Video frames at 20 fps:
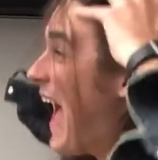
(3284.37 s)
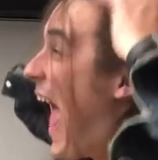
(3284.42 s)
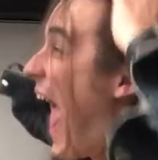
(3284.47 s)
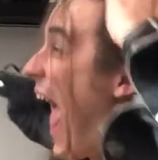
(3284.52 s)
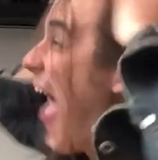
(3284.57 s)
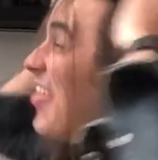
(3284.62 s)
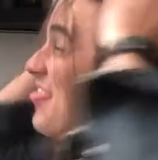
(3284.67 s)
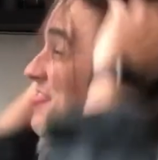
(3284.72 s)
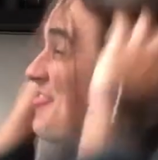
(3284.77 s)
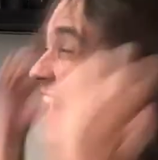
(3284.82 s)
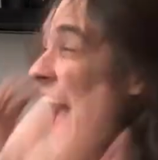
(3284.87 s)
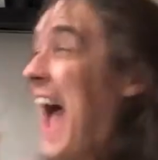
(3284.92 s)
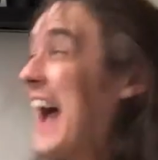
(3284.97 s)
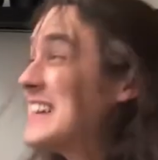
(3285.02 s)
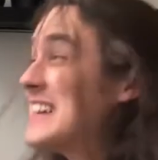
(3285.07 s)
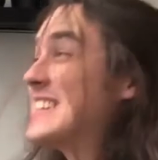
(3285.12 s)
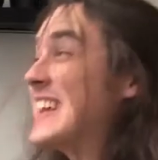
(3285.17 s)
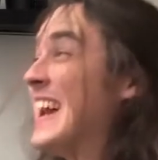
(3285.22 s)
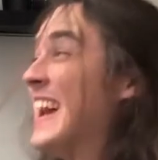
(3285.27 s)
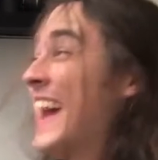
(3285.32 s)
And
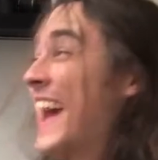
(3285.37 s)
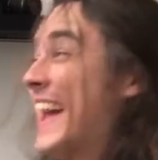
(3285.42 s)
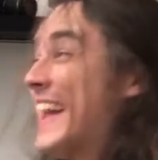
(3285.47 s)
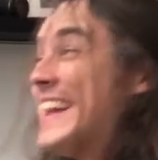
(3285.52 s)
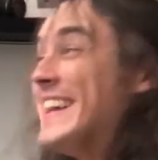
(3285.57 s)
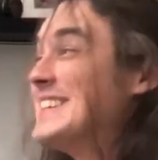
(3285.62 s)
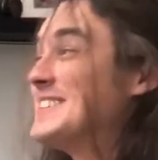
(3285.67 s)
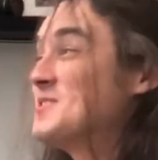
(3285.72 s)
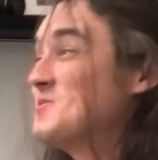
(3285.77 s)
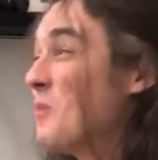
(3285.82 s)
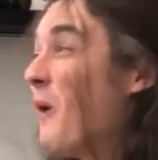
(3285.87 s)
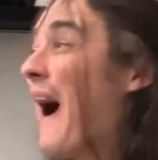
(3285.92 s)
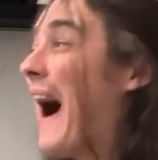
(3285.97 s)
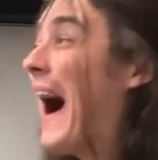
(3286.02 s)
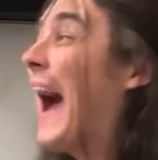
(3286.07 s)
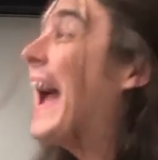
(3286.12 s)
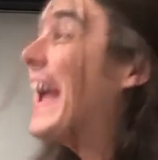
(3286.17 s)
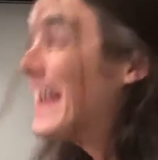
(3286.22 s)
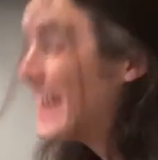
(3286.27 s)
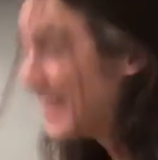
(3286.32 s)
that is
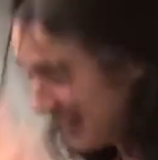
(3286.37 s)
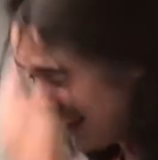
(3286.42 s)
why,